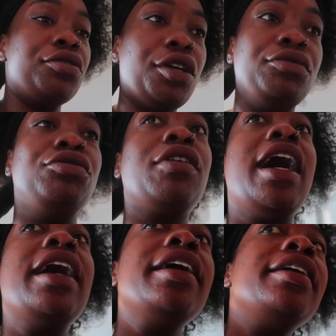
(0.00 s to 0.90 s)
so
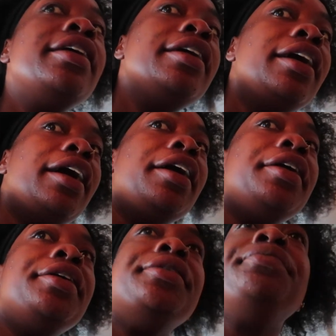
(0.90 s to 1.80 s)
dry.
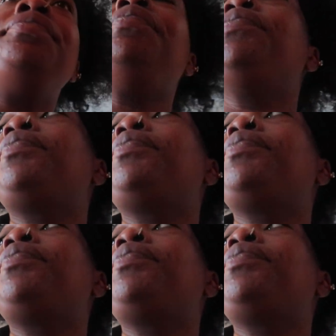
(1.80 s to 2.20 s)
Um